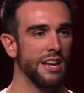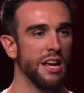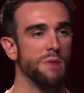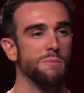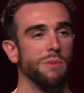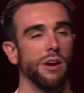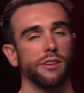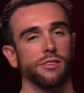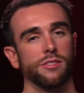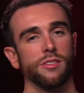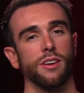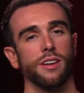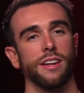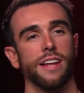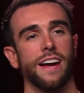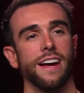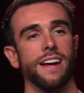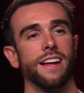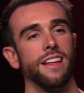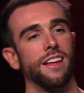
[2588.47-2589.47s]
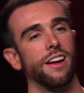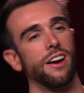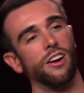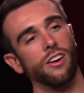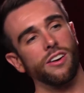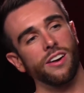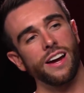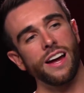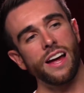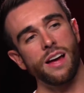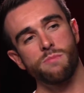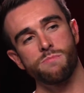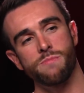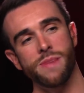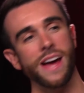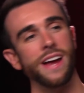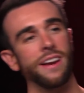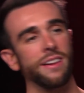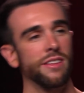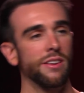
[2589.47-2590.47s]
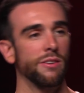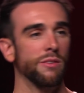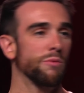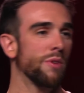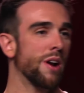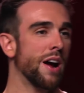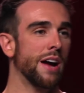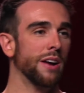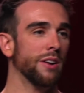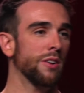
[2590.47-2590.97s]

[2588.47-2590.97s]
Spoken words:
But it's not like, all right, I made the right